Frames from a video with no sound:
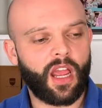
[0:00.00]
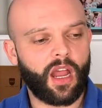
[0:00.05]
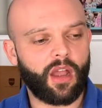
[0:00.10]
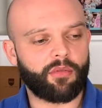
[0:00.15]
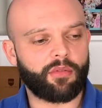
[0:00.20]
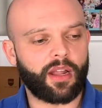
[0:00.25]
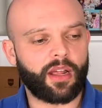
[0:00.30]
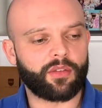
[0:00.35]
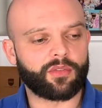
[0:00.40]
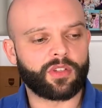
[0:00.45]

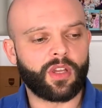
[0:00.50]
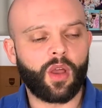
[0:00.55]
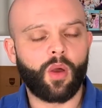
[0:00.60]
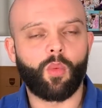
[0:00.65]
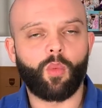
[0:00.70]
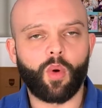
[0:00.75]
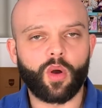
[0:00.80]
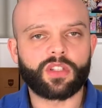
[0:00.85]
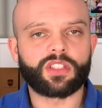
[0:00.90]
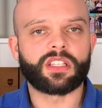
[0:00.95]
around
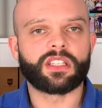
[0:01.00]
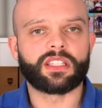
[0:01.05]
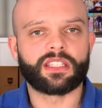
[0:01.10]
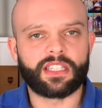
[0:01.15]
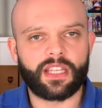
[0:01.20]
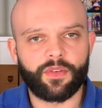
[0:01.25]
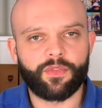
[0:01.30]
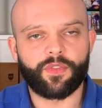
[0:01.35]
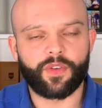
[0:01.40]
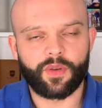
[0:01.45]
what are
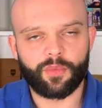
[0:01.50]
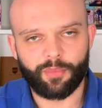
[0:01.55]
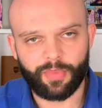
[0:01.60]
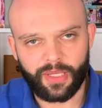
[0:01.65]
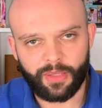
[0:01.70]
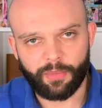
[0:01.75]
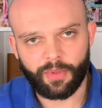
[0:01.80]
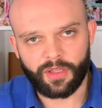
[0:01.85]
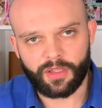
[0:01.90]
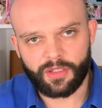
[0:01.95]
different
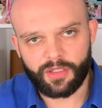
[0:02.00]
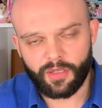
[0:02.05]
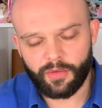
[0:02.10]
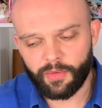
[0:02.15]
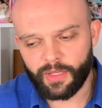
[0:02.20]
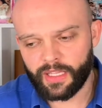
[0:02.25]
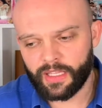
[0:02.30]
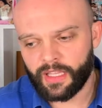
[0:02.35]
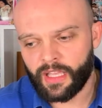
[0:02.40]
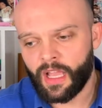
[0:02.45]
people
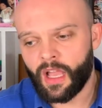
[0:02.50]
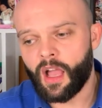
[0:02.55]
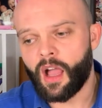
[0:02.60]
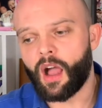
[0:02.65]
doing,